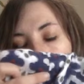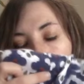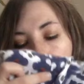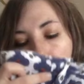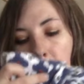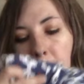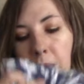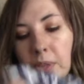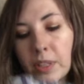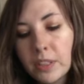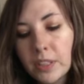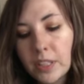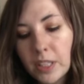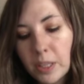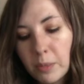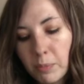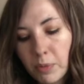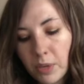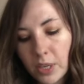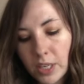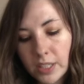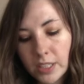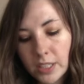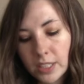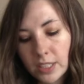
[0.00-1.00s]
bubbly
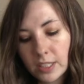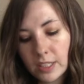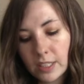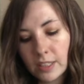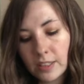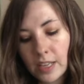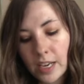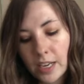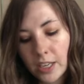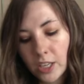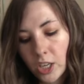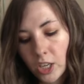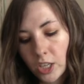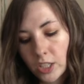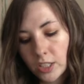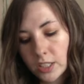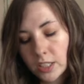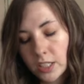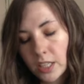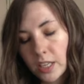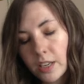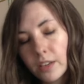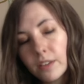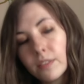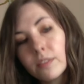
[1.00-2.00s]
print than that
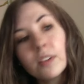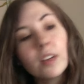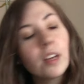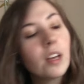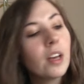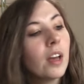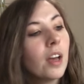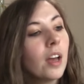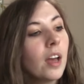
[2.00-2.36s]
cursive.